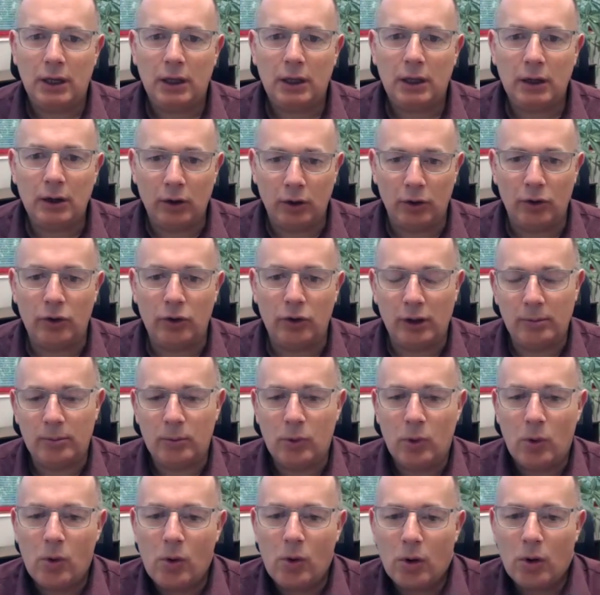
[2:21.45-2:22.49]
in learning
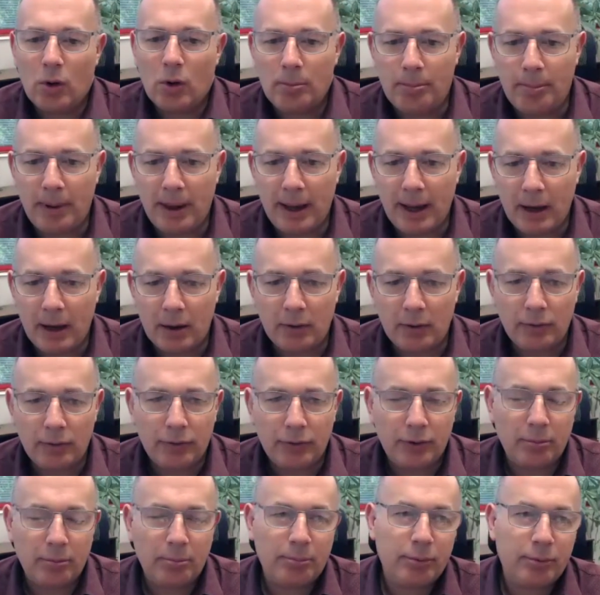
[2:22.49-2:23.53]
more about
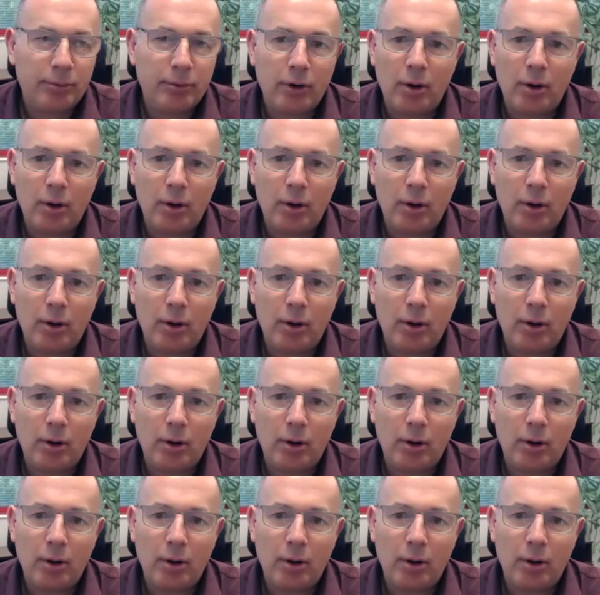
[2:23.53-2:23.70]
the